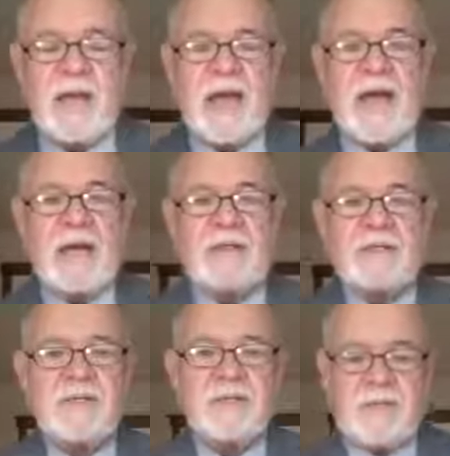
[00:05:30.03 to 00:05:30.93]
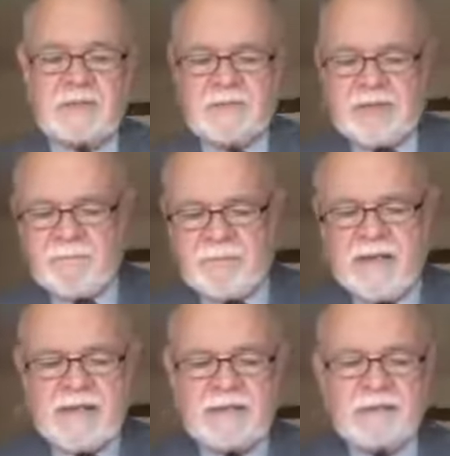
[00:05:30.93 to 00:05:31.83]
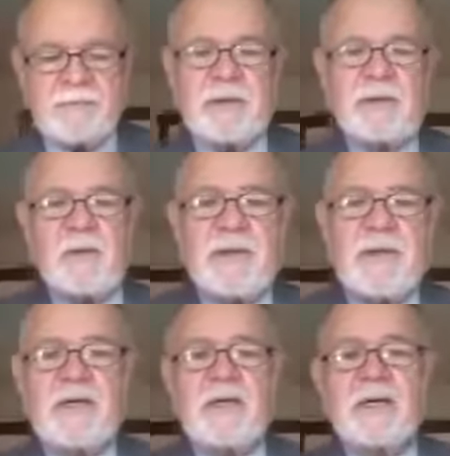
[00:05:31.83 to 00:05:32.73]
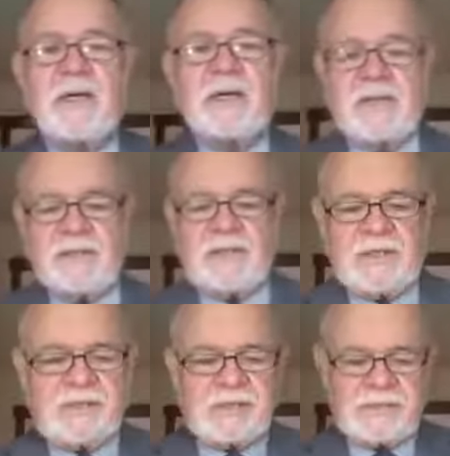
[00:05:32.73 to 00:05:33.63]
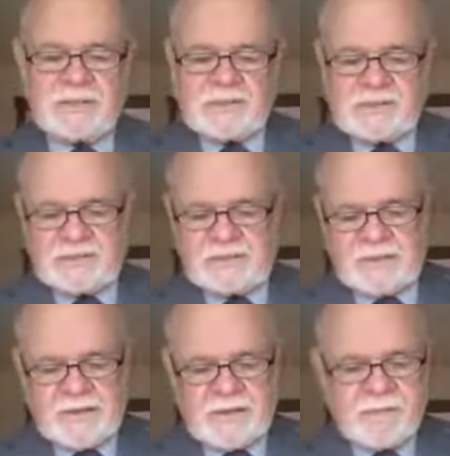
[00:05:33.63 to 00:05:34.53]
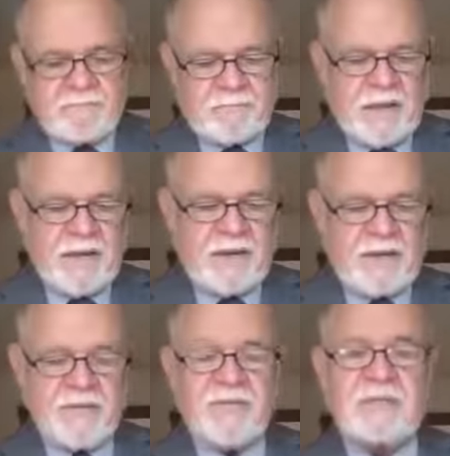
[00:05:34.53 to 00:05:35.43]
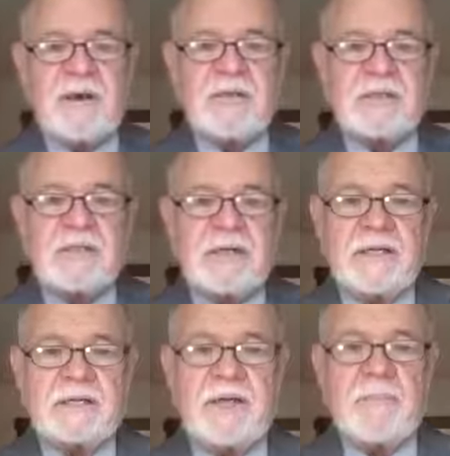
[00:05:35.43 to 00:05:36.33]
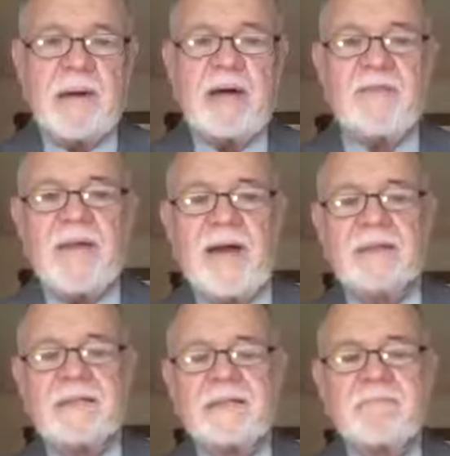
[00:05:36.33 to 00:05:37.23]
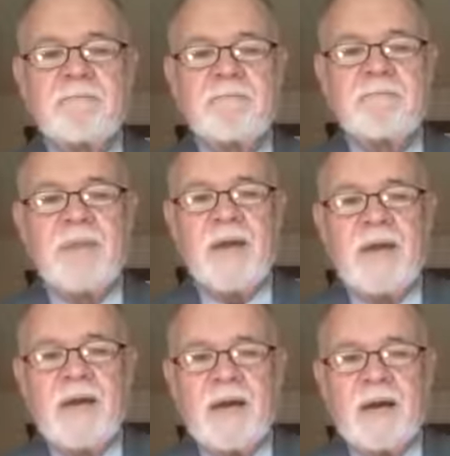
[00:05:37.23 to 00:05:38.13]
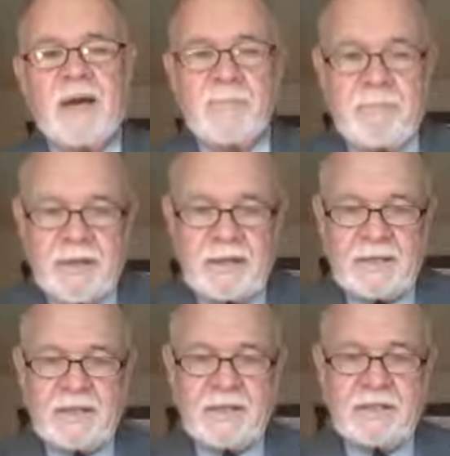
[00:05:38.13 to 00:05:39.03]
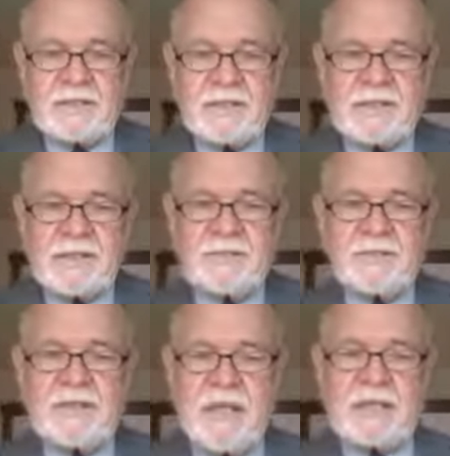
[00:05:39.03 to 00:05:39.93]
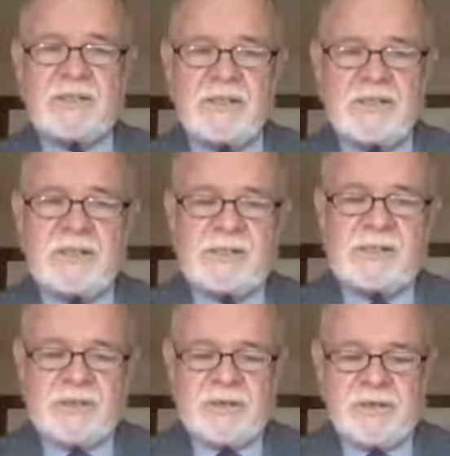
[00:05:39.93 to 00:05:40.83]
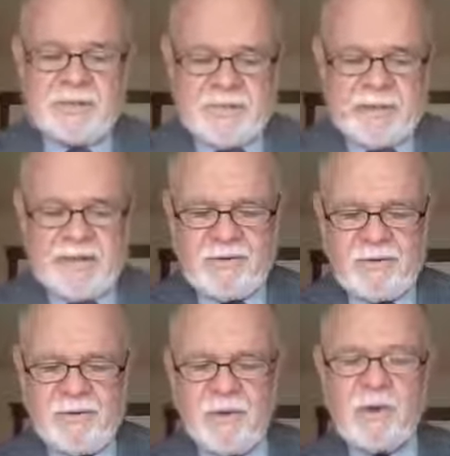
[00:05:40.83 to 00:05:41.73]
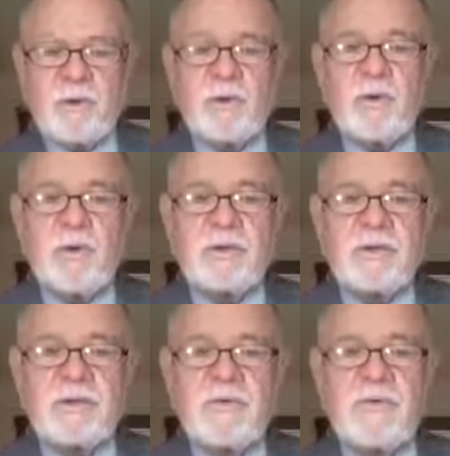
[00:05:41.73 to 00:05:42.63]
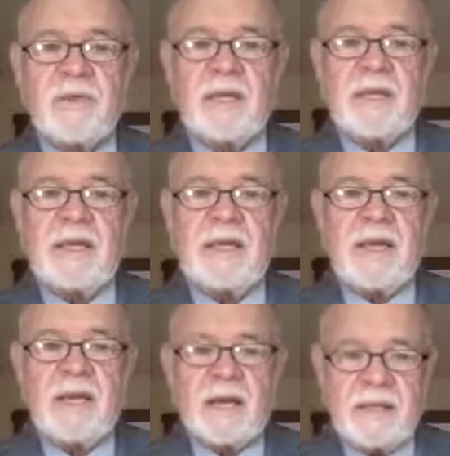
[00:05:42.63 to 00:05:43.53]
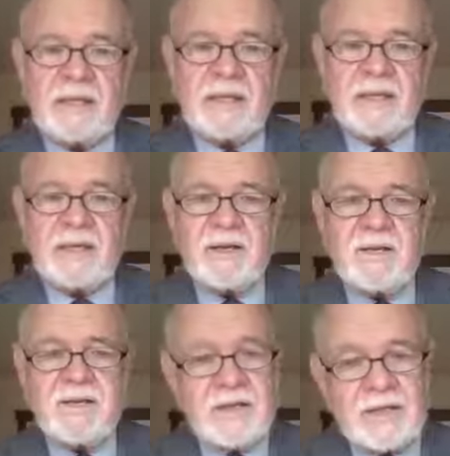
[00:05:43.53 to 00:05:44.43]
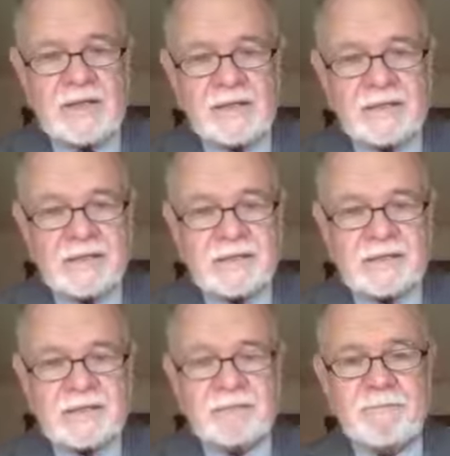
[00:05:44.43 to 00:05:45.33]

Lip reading: And so there's a debate between Jesus and the Pharisees about that. But Jesus was not just concerned about rules of clean and unclean things.